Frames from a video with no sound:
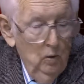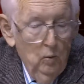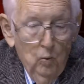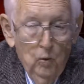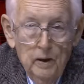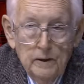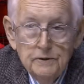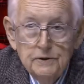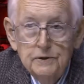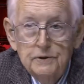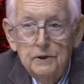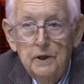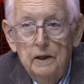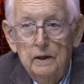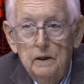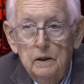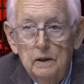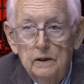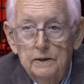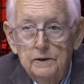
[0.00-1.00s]
when
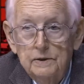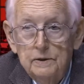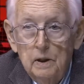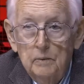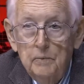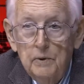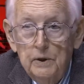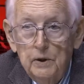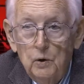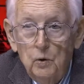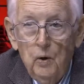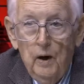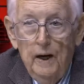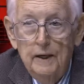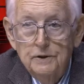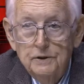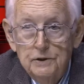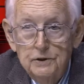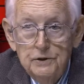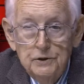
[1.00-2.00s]
suddenly someone
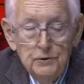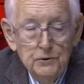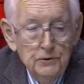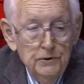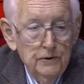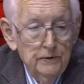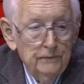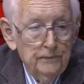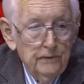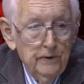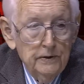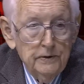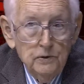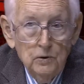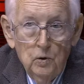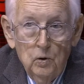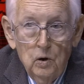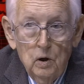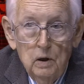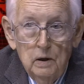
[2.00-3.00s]
crashes through your front
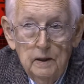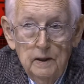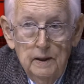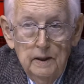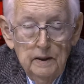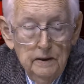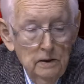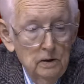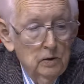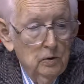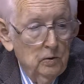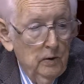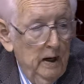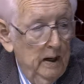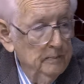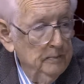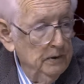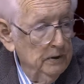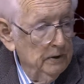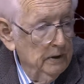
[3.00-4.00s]
door you
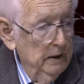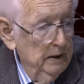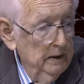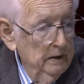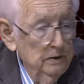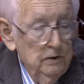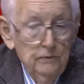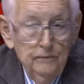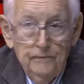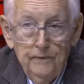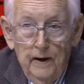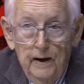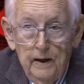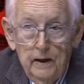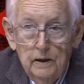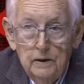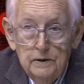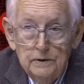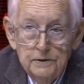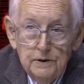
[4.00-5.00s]
grab your gun and you
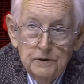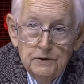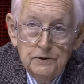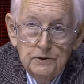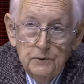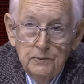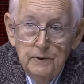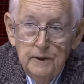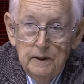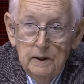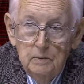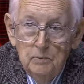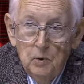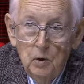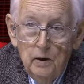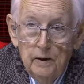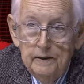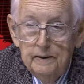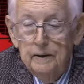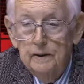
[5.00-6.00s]
fire because it's three in the
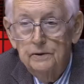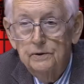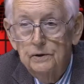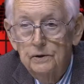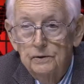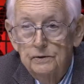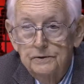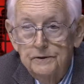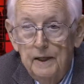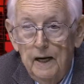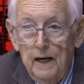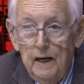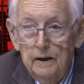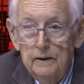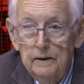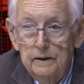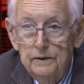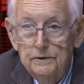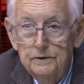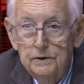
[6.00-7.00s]
morning and it turns
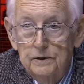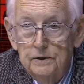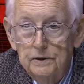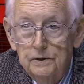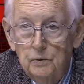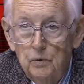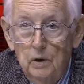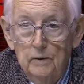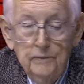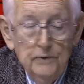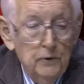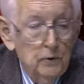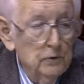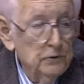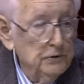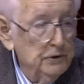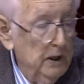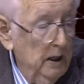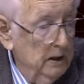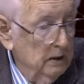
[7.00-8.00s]
out it's a 12 year
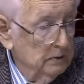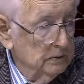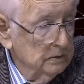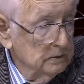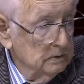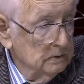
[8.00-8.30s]
old child.